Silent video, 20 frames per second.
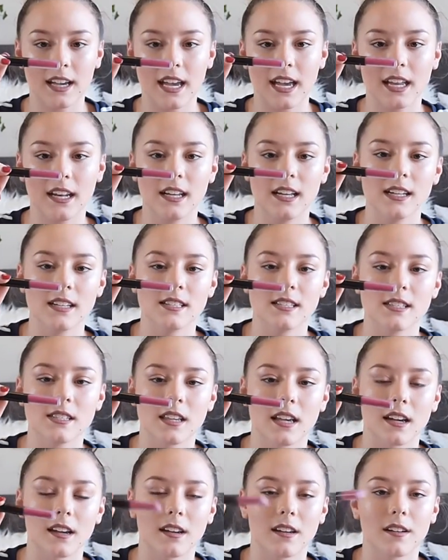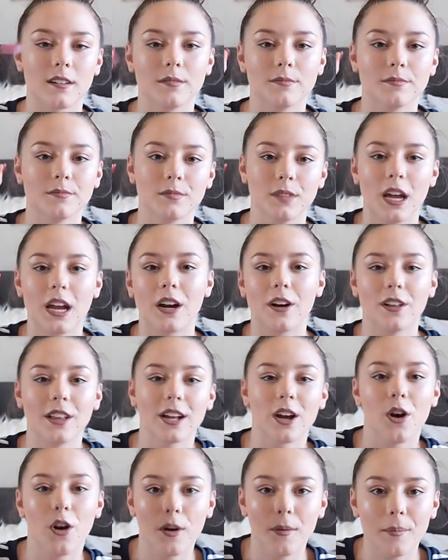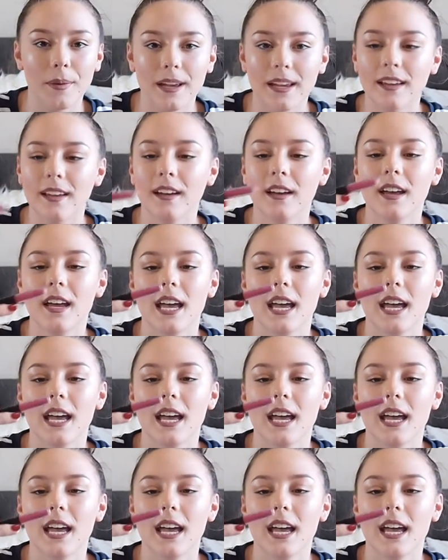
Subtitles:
and it's like a, I don't know, like a hot pink,